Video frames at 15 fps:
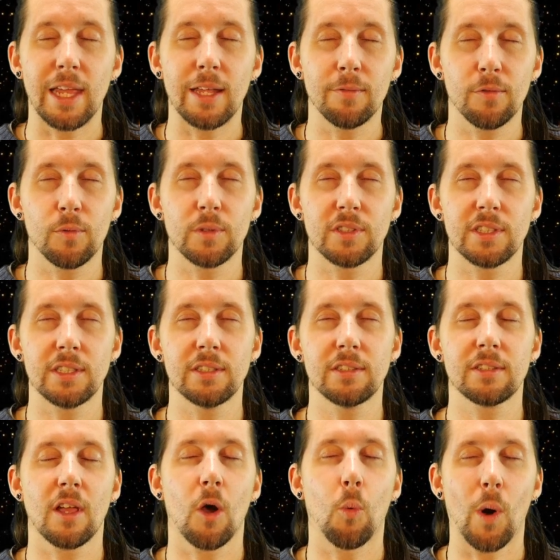
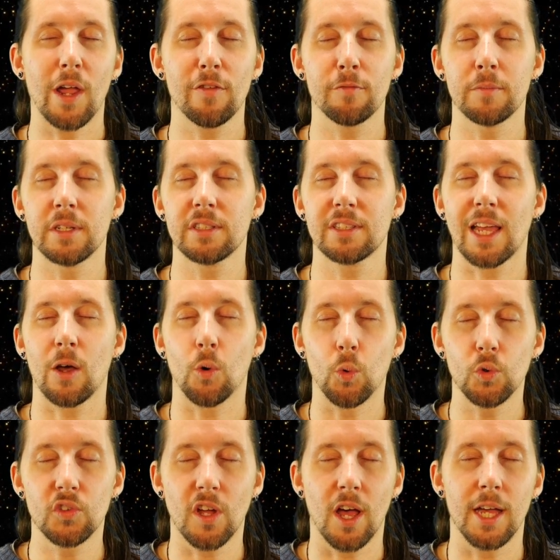influences away from us at
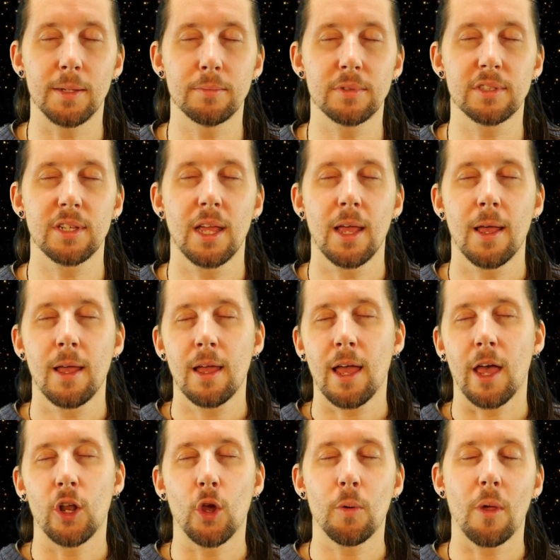all times,
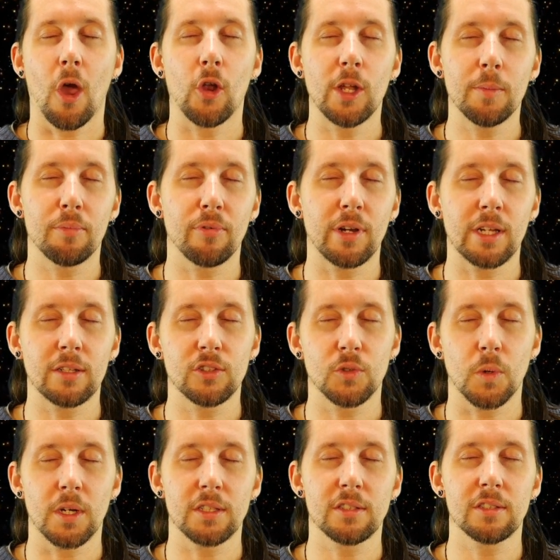and only bring
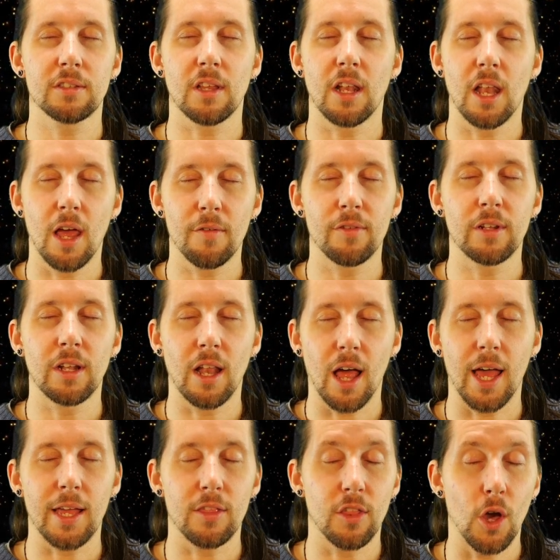to us the love and
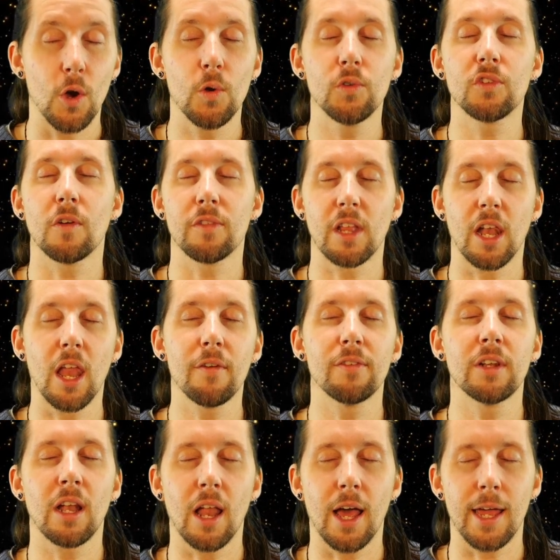light, those of the love
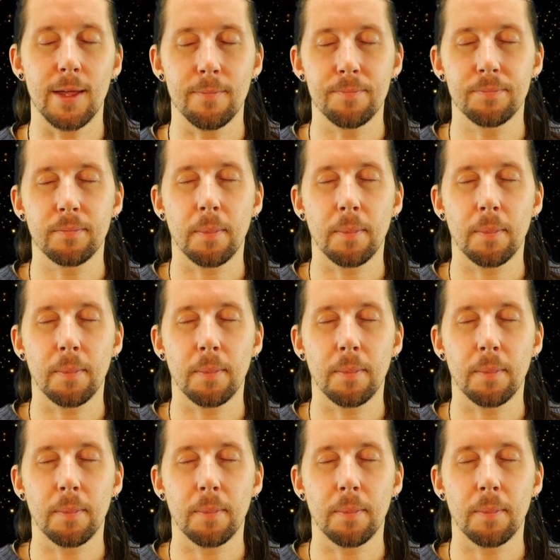and light."